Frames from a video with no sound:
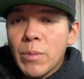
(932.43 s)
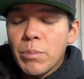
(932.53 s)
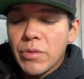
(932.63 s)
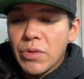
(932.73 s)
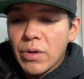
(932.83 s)

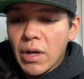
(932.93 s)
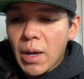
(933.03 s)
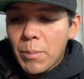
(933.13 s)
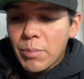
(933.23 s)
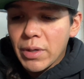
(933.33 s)
but their
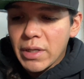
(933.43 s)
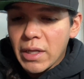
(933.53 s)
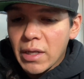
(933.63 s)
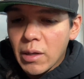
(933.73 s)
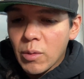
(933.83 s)

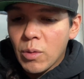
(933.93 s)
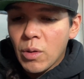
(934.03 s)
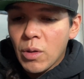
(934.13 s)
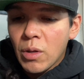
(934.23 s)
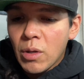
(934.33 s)
upbringing
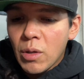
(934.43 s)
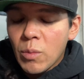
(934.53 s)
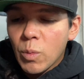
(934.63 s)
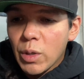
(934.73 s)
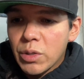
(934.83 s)

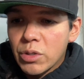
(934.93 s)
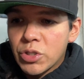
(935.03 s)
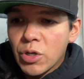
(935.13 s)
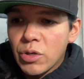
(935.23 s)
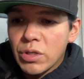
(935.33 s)
will either
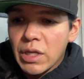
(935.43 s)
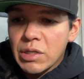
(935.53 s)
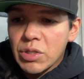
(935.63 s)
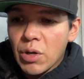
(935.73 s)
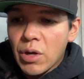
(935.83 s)
turn
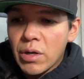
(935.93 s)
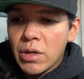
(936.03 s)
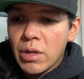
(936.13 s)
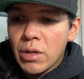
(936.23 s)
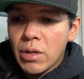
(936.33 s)
things
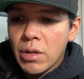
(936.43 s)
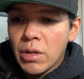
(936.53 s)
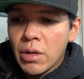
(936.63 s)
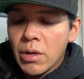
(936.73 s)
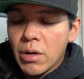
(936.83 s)
on
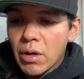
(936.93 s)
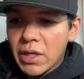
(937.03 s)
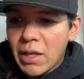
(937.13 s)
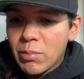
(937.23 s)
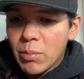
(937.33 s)
or
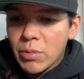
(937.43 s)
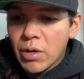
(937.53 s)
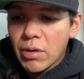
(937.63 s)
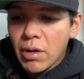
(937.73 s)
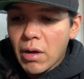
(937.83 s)
keep them
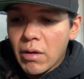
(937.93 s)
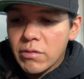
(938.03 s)
turned off.